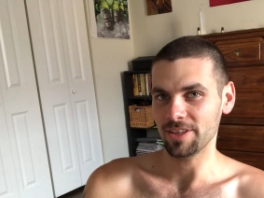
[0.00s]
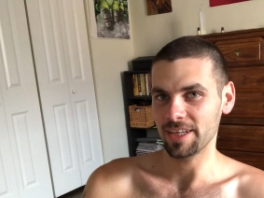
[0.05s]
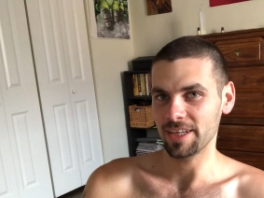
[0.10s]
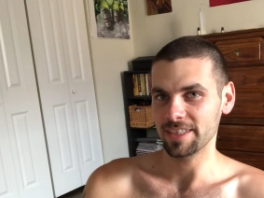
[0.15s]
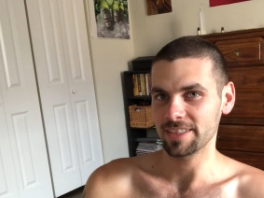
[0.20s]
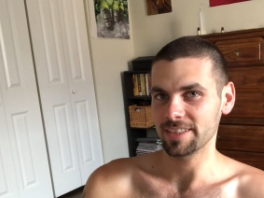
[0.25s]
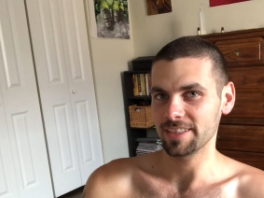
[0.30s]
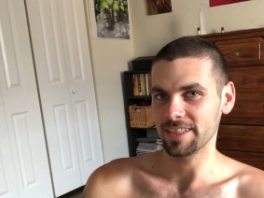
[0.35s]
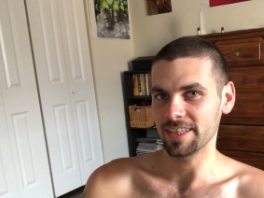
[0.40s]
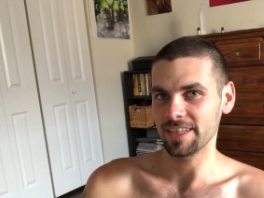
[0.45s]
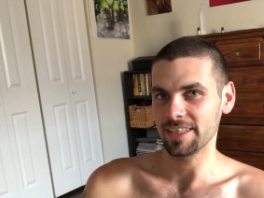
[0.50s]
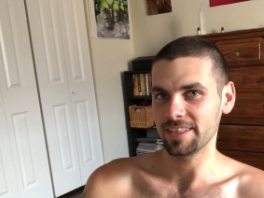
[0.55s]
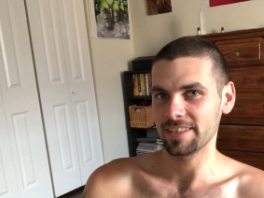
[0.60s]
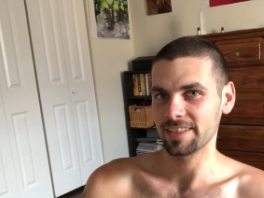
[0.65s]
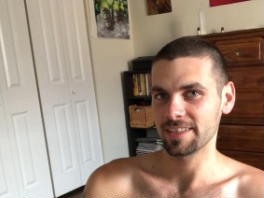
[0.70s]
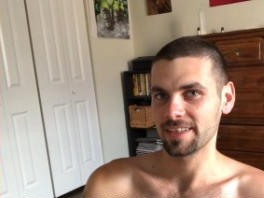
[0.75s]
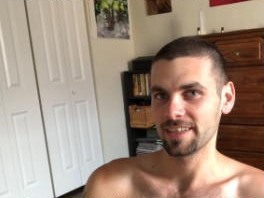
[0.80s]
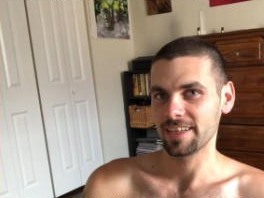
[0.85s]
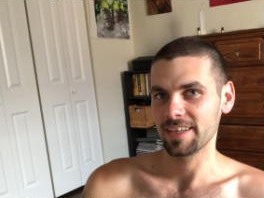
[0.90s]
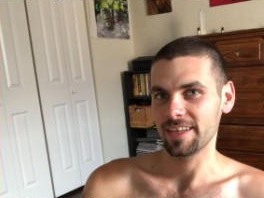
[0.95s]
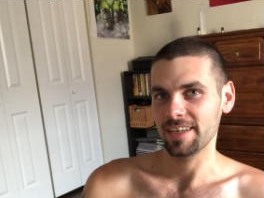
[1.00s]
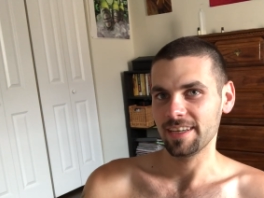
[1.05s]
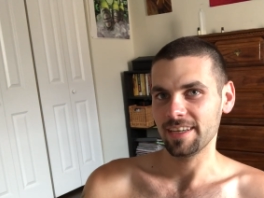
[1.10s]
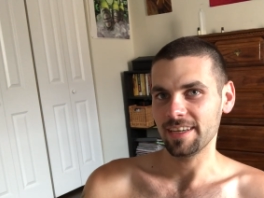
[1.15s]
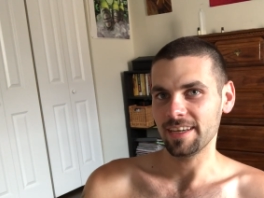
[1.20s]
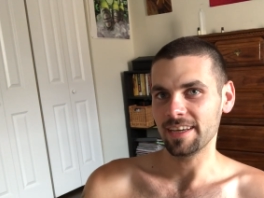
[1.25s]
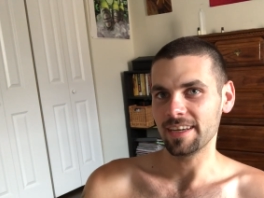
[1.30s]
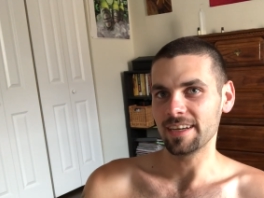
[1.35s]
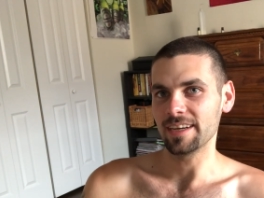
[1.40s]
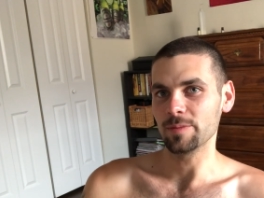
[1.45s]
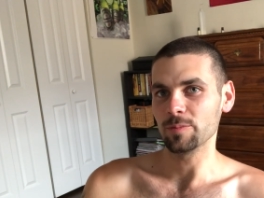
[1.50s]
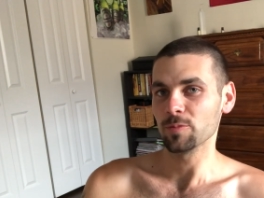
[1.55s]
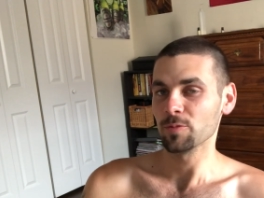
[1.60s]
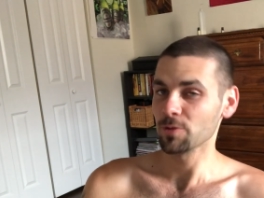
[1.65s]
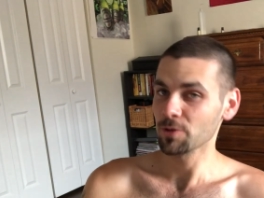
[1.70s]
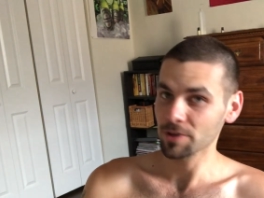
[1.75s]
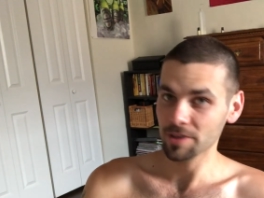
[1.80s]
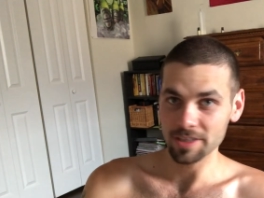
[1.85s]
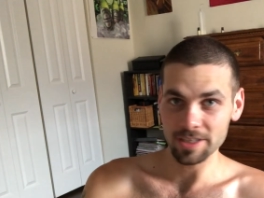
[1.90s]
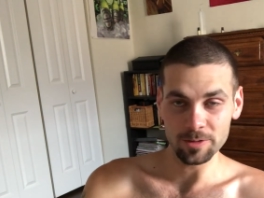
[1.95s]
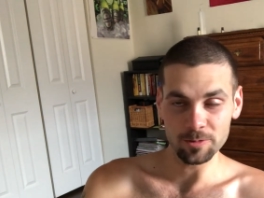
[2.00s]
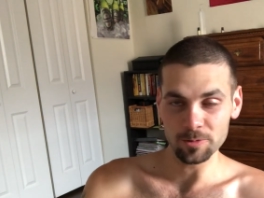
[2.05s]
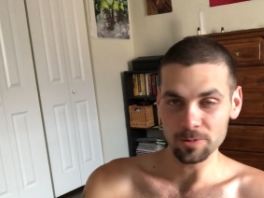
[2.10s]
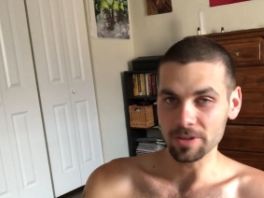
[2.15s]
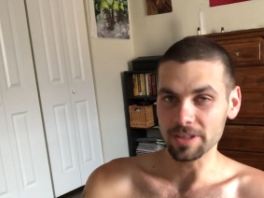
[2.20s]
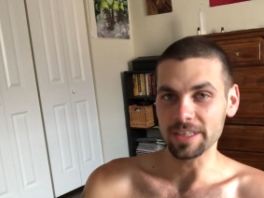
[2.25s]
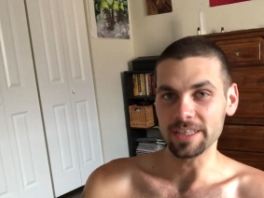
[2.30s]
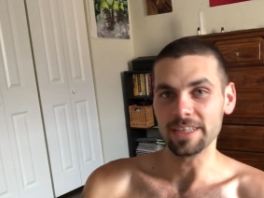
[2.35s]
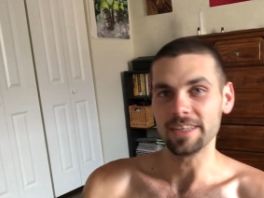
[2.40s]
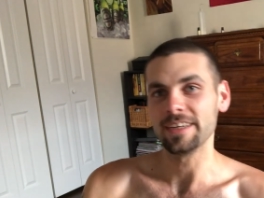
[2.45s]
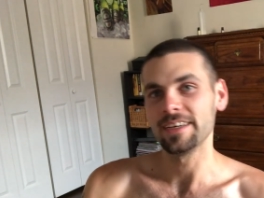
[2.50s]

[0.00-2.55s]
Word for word: last night, and I'm really, really,